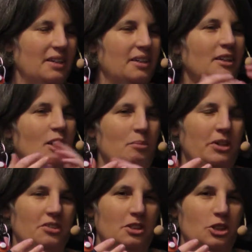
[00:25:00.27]
and
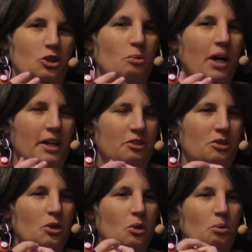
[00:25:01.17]
economic social
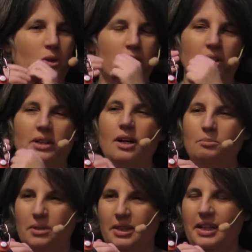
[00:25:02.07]
rights were
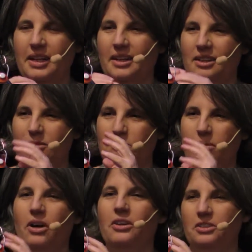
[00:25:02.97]
complicated,
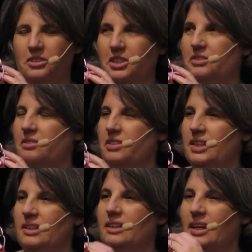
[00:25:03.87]

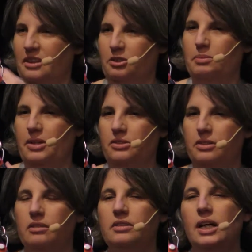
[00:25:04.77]
policy-driven, and
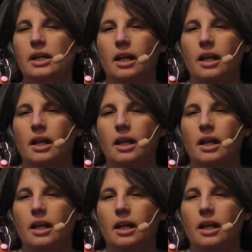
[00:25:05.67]
expensive.